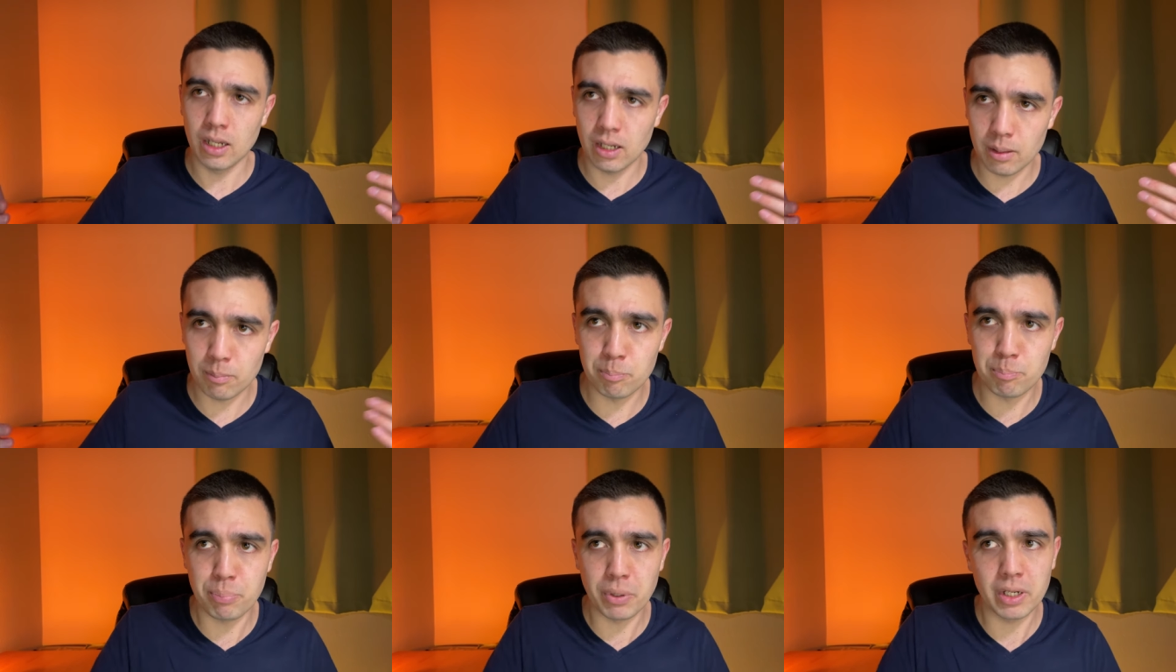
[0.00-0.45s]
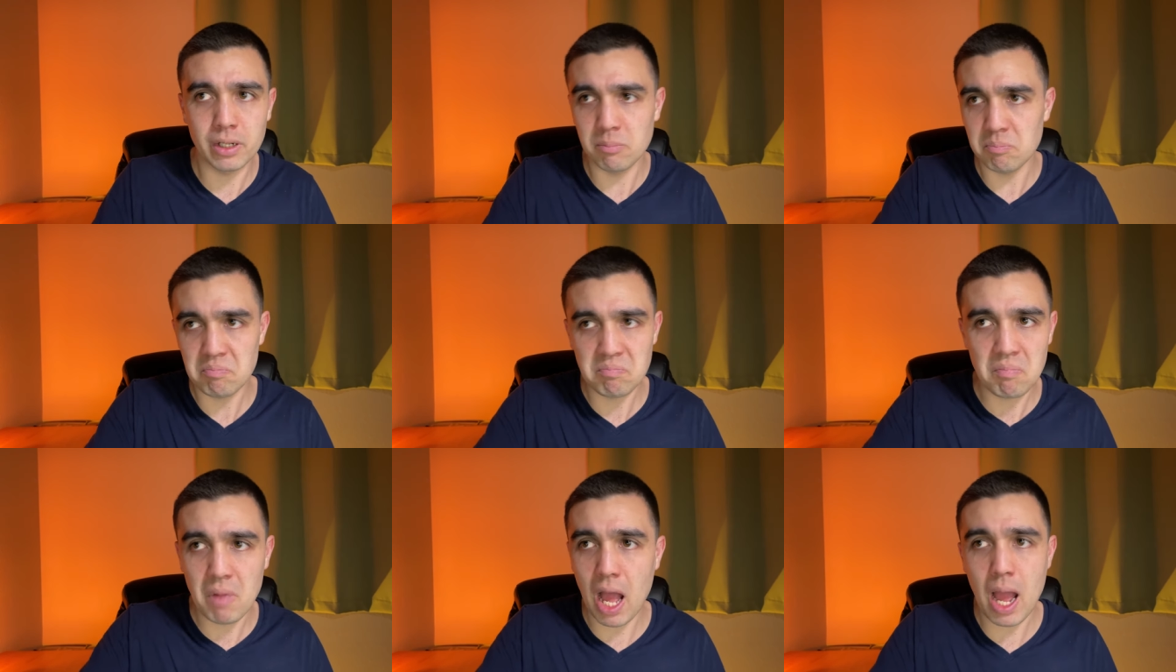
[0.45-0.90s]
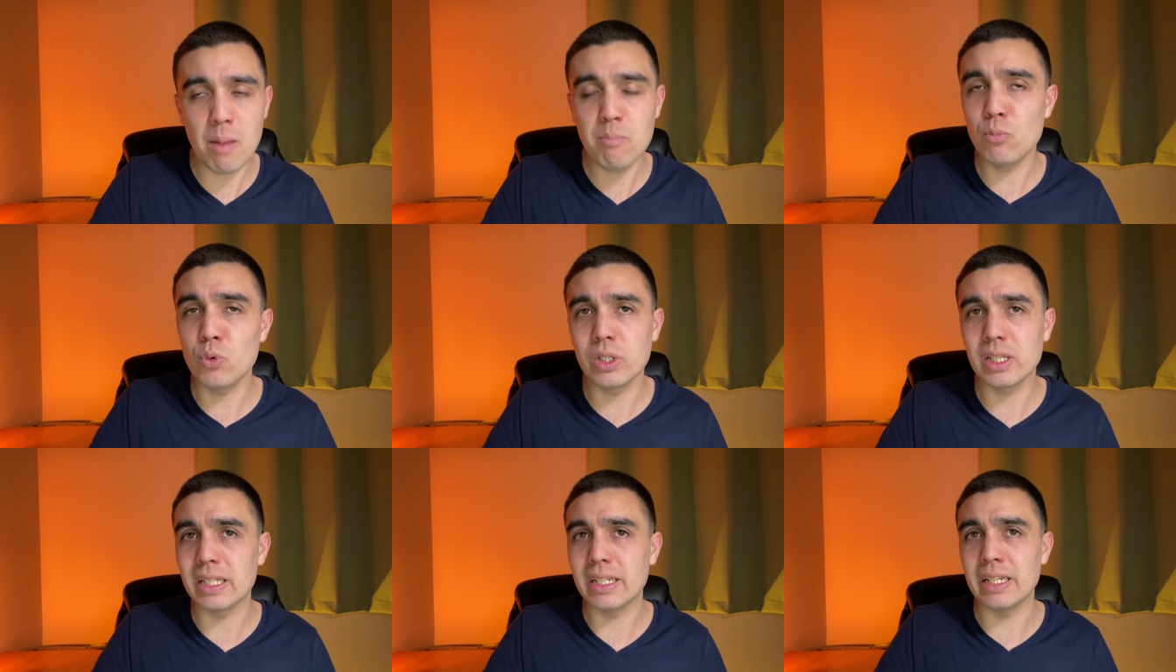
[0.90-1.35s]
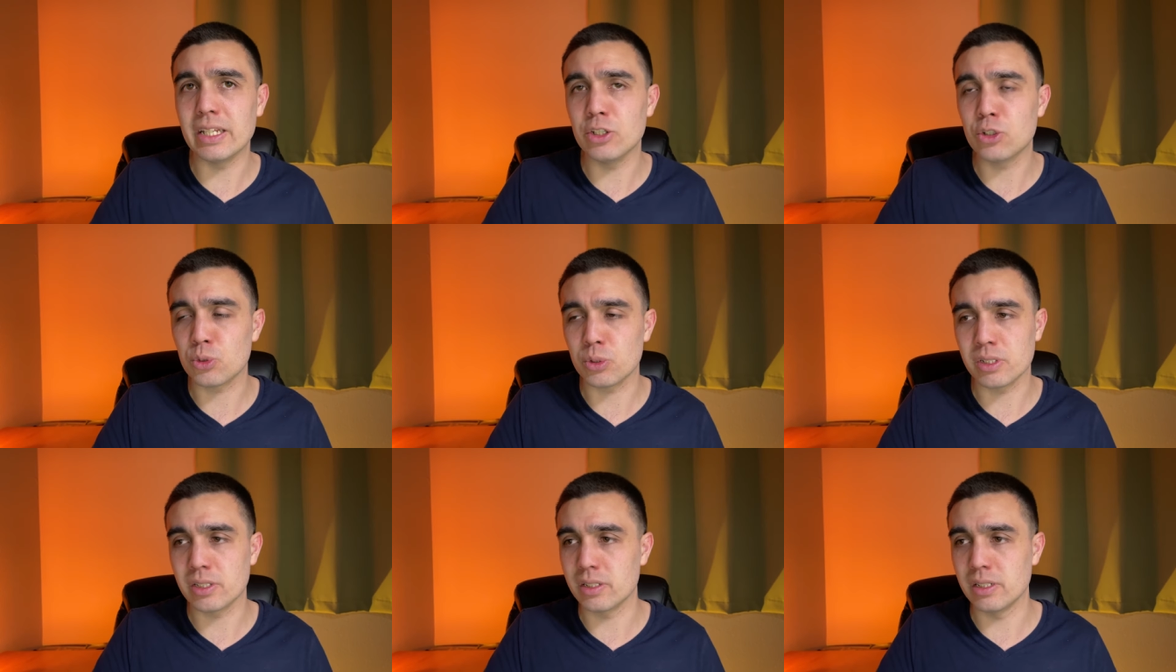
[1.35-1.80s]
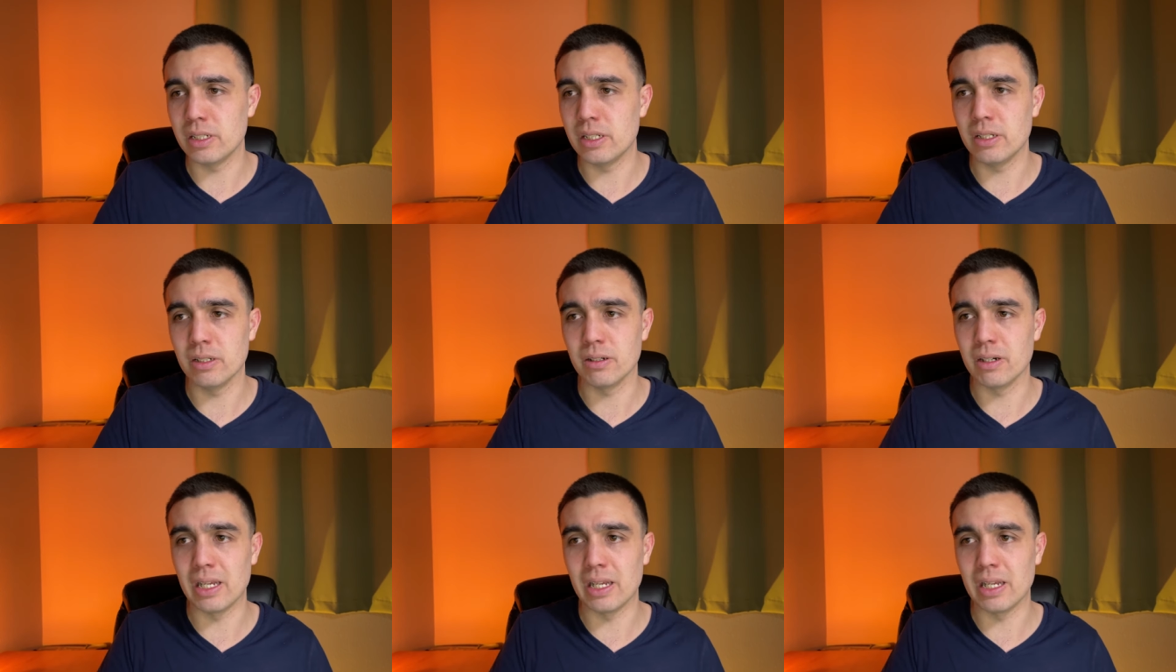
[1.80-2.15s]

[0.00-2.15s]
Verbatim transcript: But I'm really interested here,